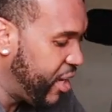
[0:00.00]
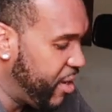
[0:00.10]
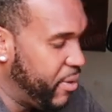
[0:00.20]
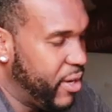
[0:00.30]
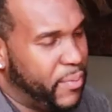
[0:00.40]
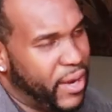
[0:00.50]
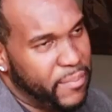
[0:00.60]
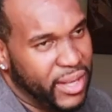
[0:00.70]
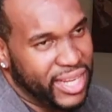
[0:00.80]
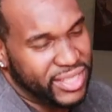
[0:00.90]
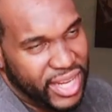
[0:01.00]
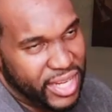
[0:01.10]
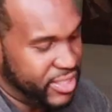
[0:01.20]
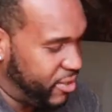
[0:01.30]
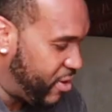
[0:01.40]
Yeah, but it'll probably be like a
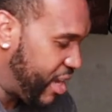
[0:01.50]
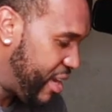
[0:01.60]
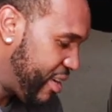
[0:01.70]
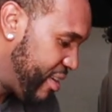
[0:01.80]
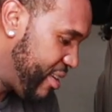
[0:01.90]
Challenger Red Eye.